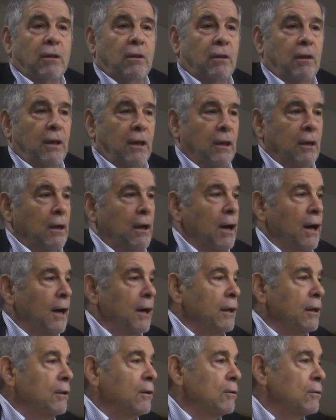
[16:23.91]
that
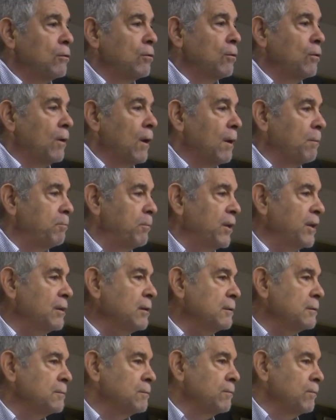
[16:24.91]
I grew up
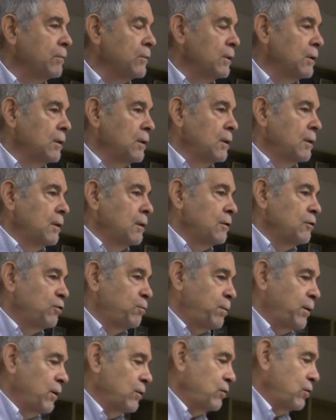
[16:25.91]
in?
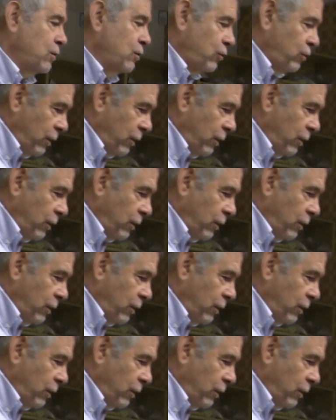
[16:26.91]
Experience of the